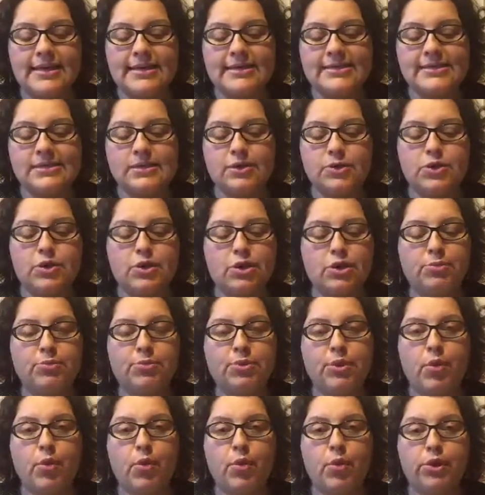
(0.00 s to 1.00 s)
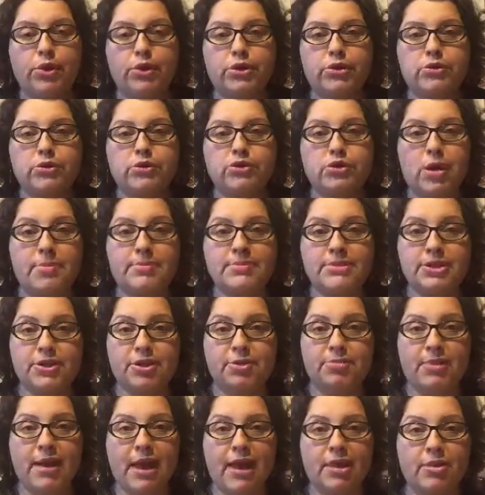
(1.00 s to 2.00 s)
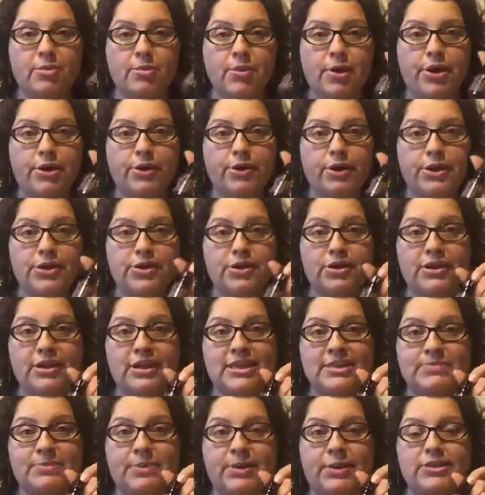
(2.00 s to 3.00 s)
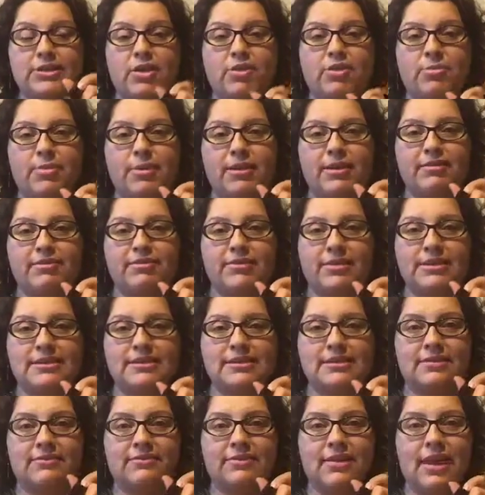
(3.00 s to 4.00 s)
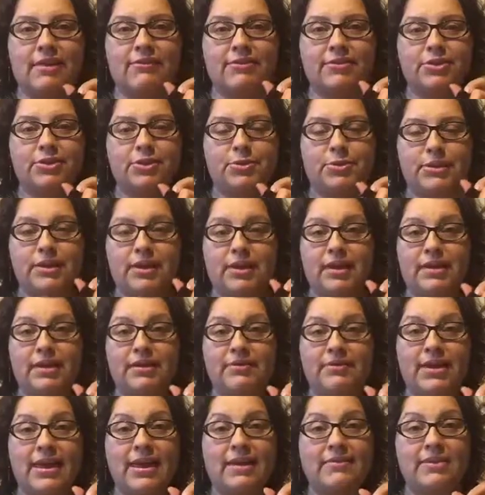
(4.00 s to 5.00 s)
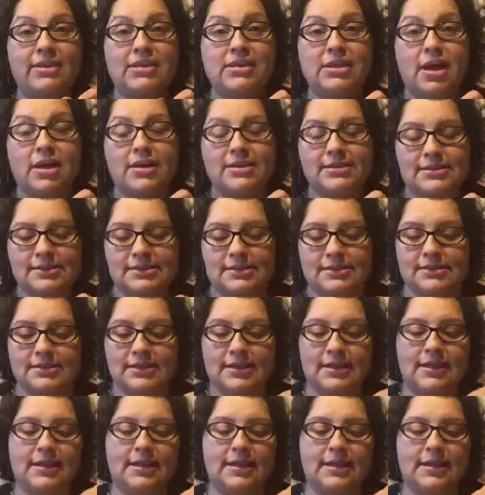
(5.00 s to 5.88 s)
So you can put 1 or 2 drops in your bath water and you can experience all the benefits of lavender without any of the heavy toxins